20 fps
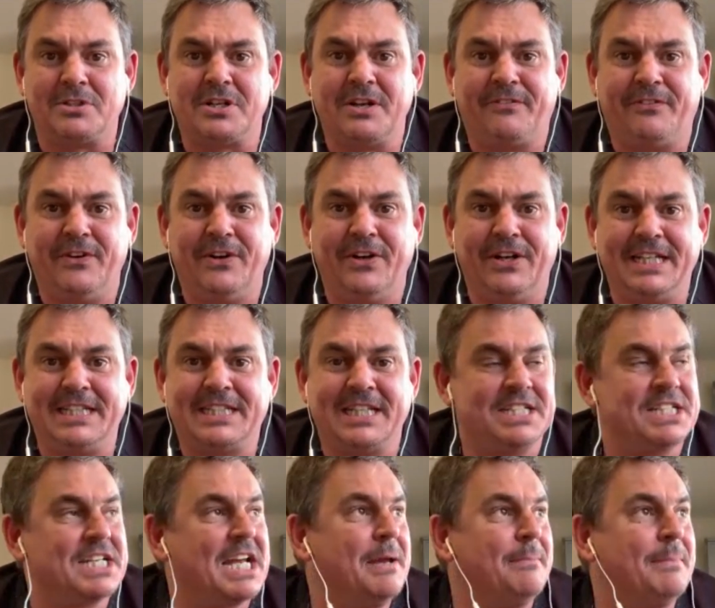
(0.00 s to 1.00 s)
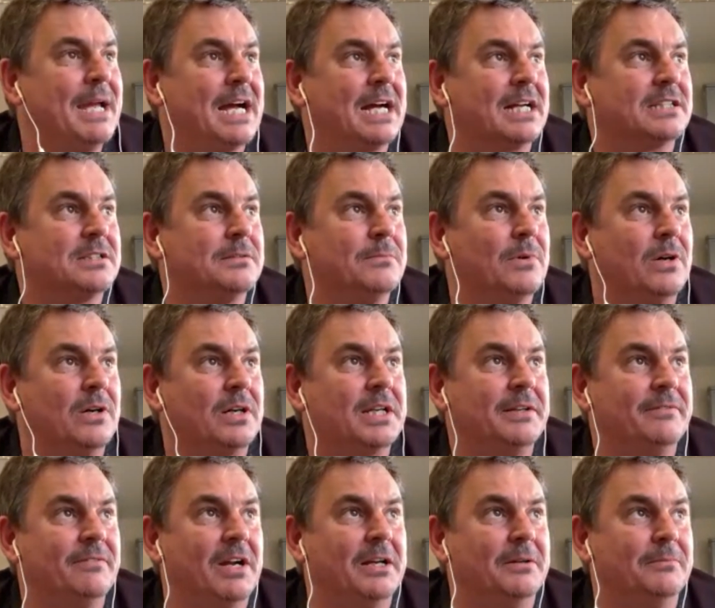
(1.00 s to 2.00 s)
was referring to Jamie Acton
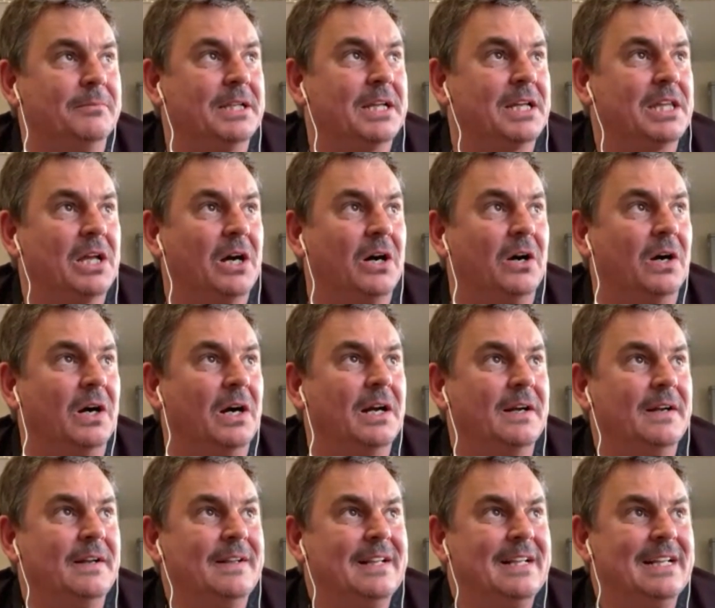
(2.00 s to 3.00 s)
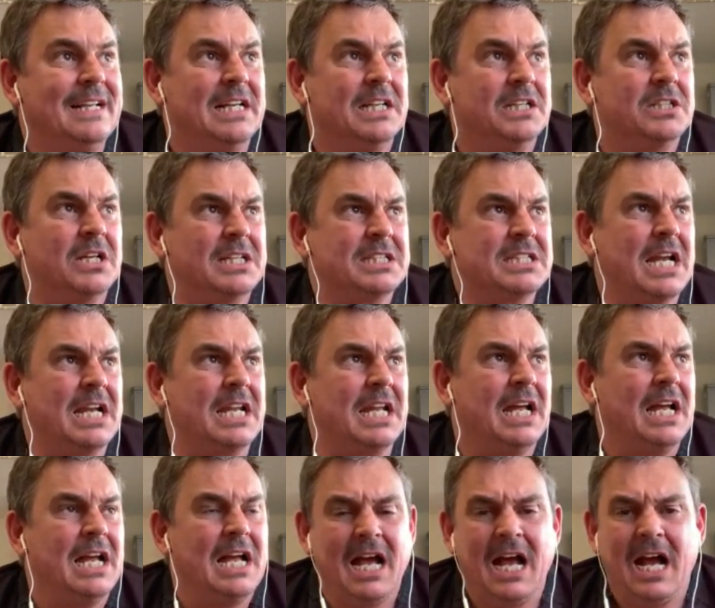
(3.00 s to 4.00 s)
walking around with a thong. So I said,
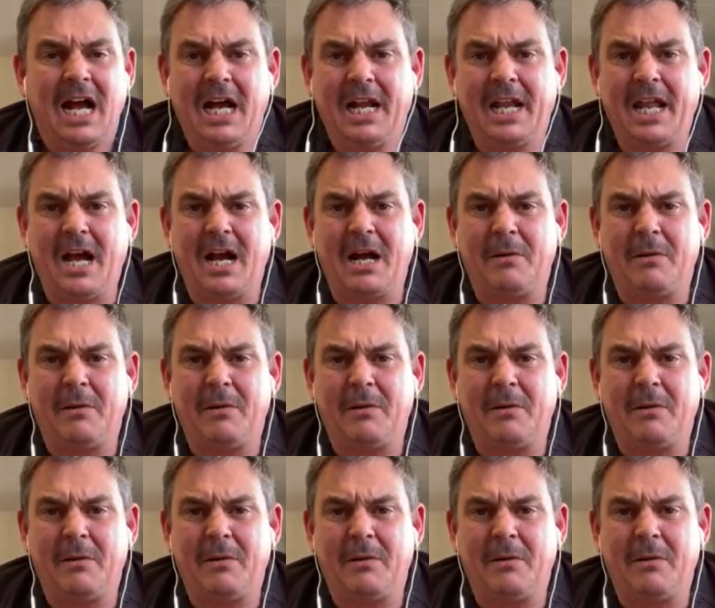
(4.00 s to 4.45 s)
And